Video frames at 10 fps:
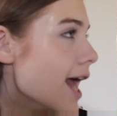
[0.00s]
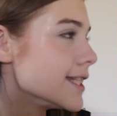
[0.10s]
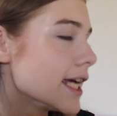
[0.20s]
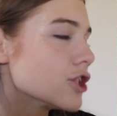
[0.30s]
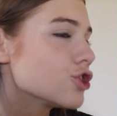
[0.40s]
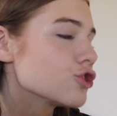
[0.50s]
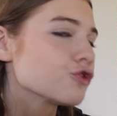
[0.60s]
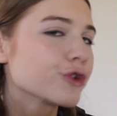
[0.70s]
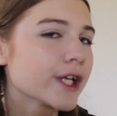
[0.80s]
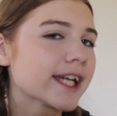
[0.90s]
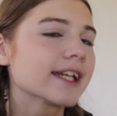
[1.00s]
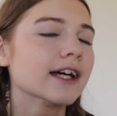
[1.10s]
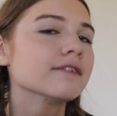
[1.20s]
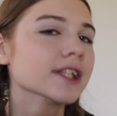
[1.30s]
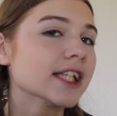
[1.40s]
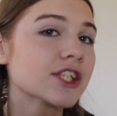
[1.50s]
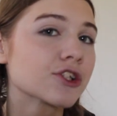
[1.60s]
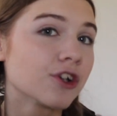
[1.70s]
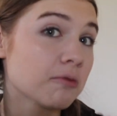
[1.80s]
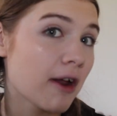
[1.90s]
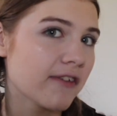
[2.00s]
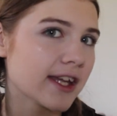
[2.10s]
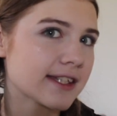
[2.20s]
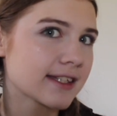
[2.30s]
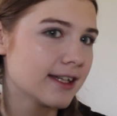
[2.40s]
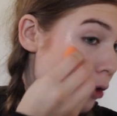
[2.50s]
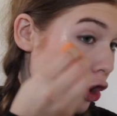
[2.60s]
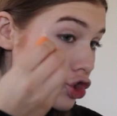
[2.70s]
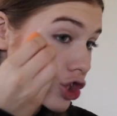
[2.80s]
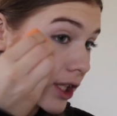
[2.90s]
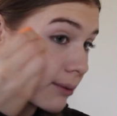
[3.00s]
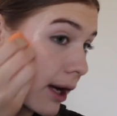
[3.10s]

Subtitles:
It's a streak of glitter on my face. Partially